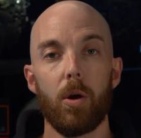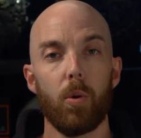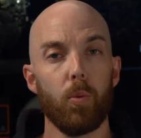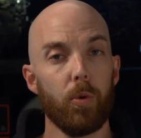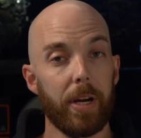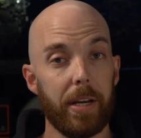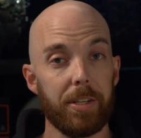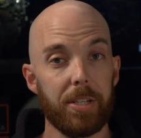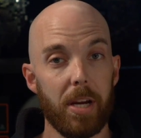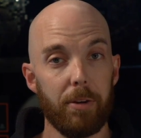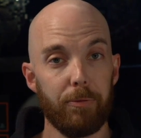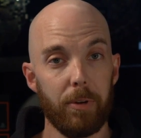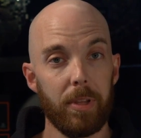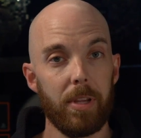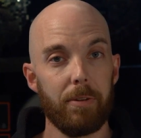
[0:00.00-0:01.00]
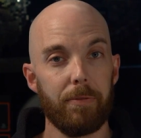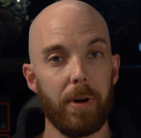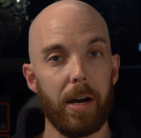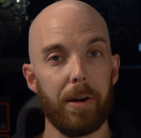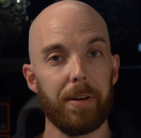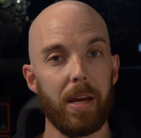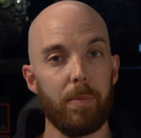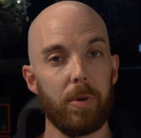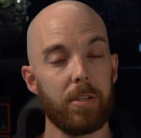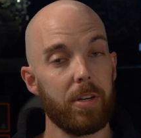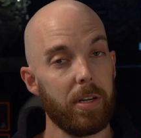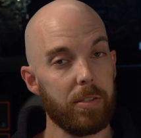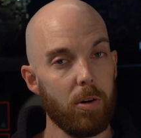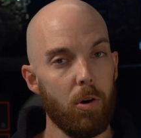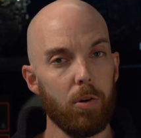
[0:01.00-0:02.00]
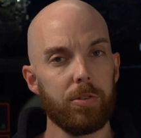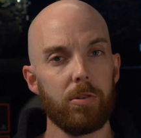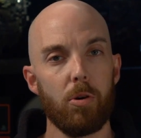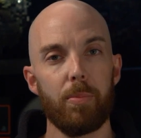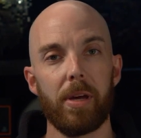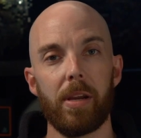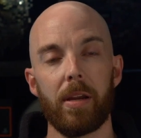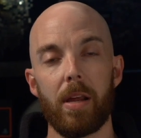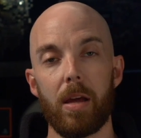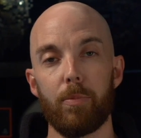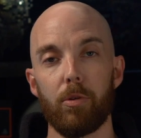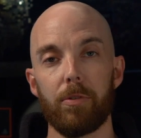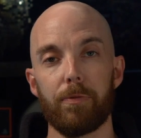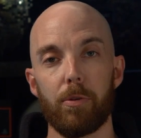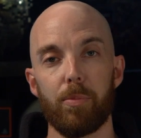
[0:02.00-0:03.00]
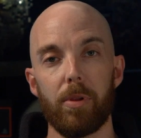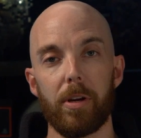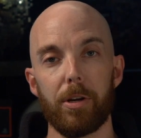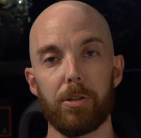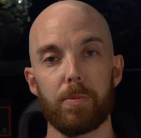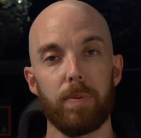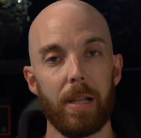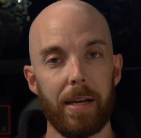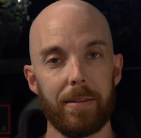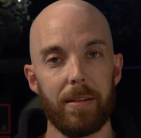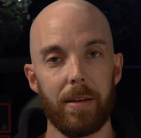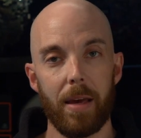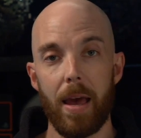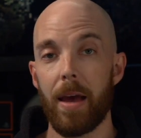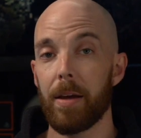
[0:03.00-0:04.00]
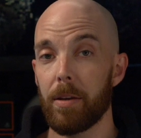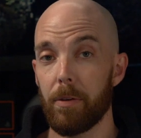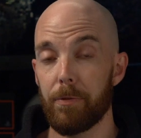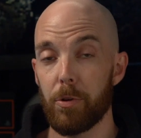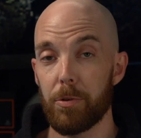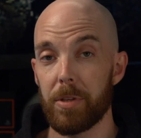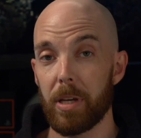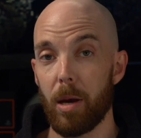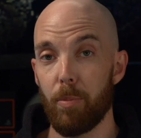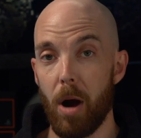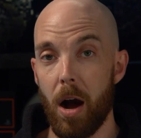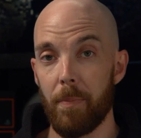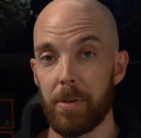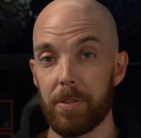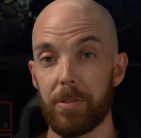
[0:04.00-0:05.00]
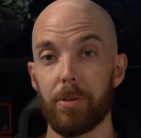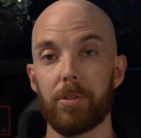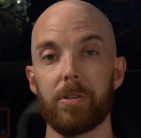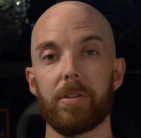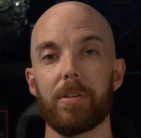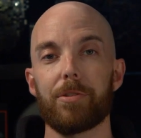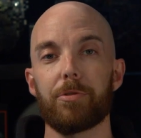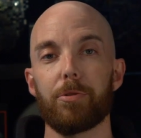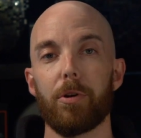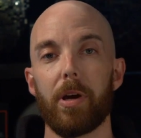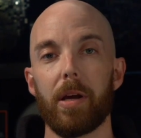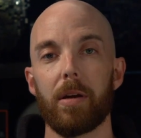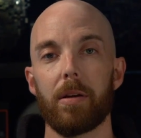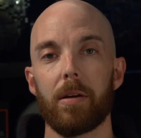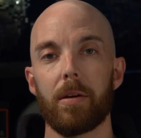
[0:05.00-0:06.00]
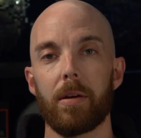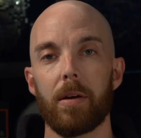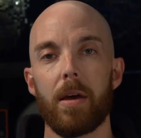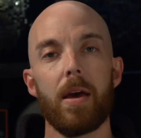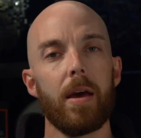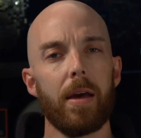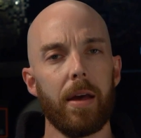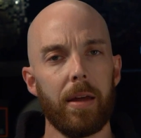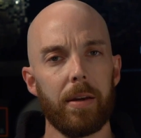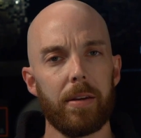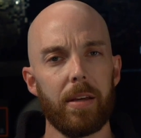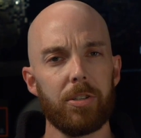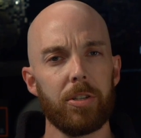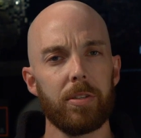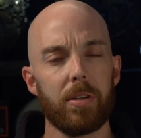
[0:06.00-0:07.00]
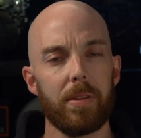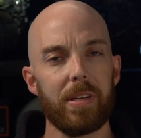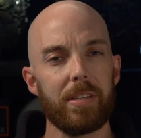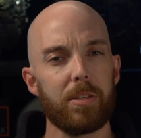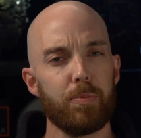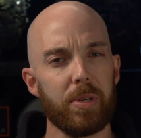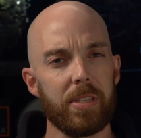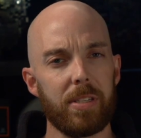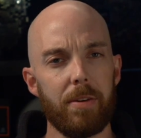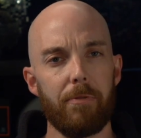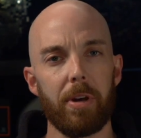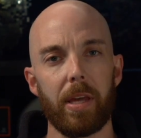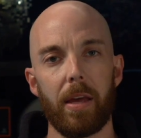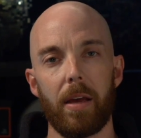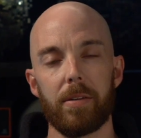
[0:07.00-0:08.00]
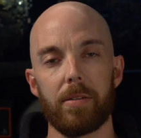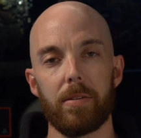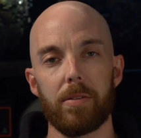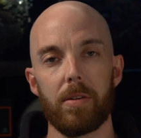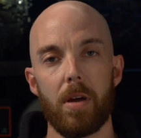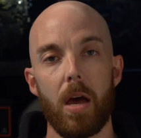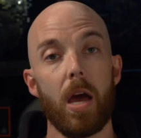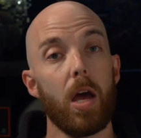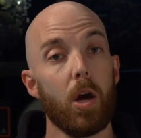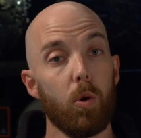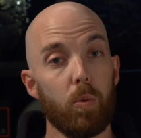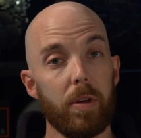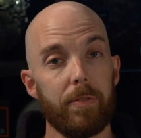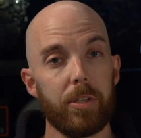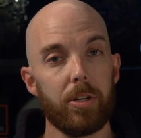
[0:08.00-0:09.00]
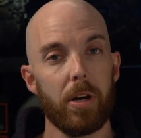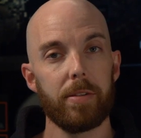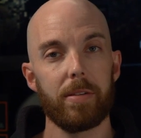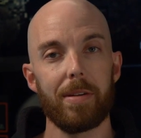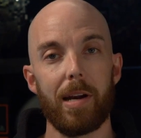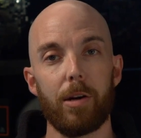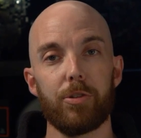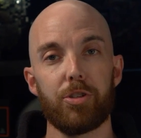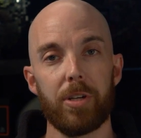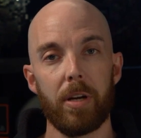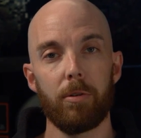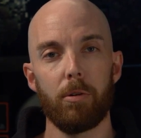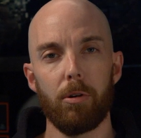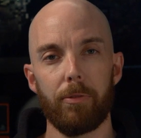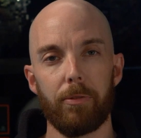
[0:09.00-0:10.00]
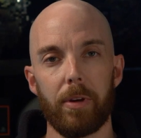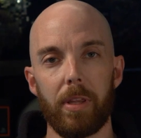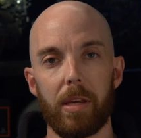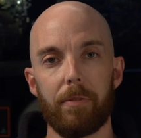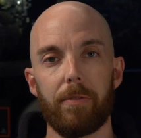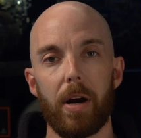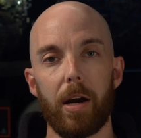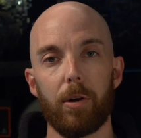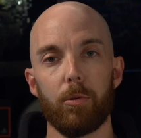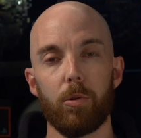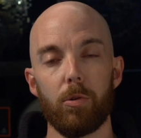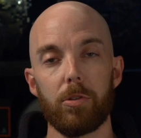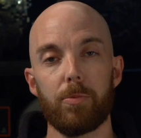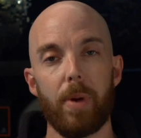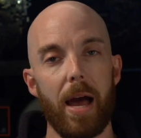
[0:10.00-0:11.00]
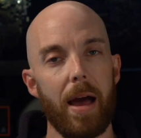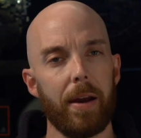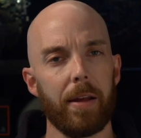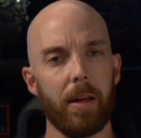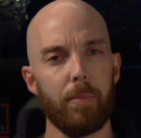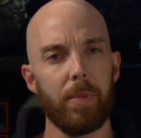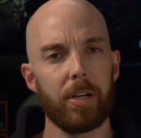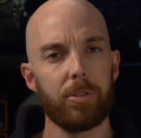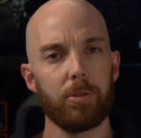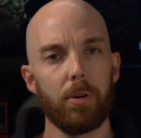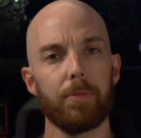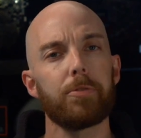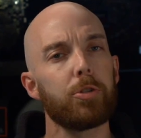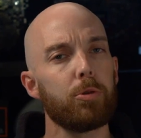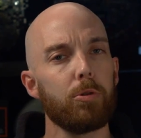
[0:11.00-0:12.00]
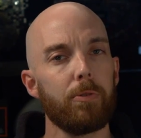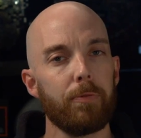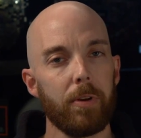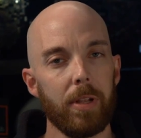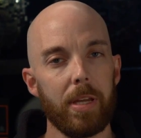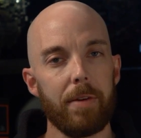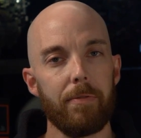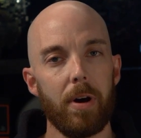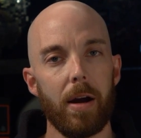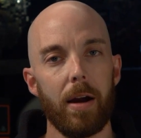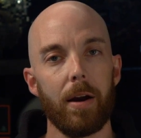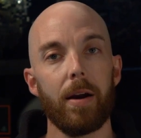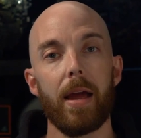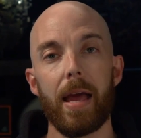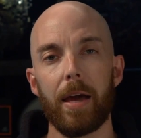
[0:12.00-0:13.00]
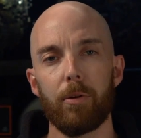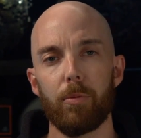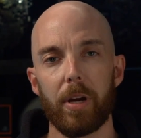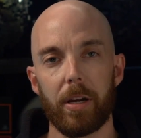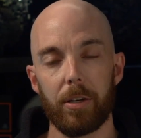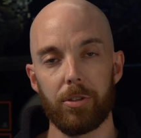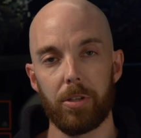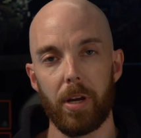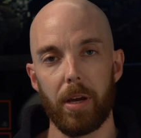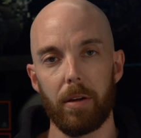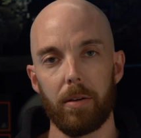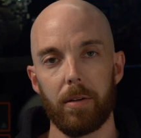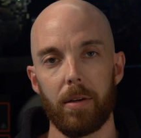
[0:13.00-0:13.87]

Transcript: Ricochet friendly fire damage has also been enabled for players planting and defusing a bomb in Search and Destroy. In addition to these specific cases, we've adjusted our general friendly fire rules by adding a mixture of true friendly fire and ricochet.